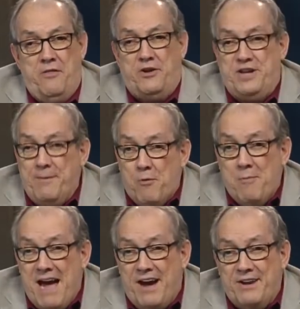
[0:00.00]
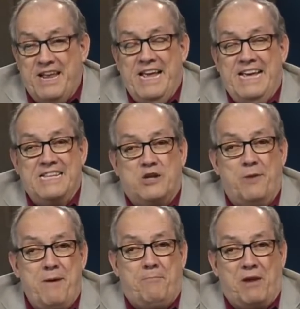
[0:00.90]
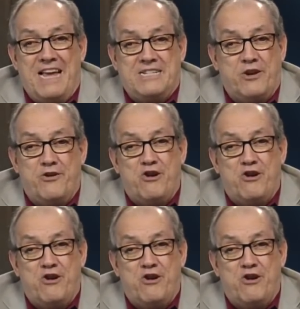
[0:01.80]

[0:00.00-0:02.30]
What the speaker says: the Temple Mount is going to be placed